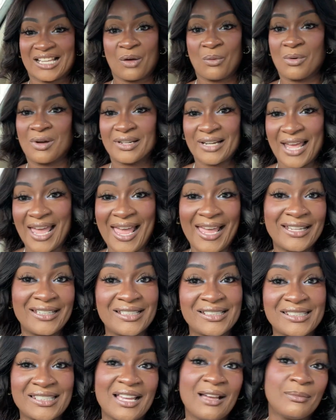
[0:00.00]
I wanted to hang
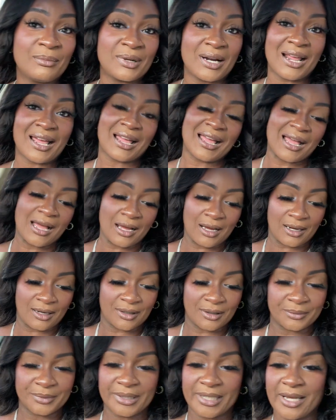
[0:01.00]
this up when I got
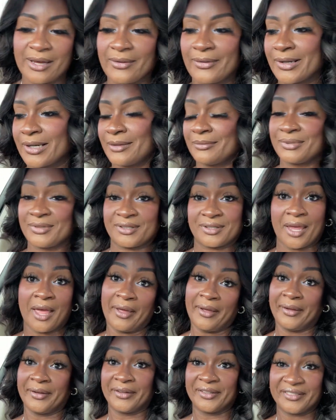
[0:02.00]
home. You know what I'm
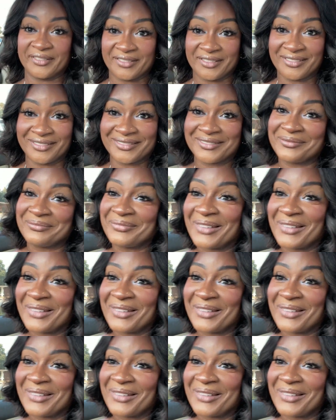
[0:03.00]
saying?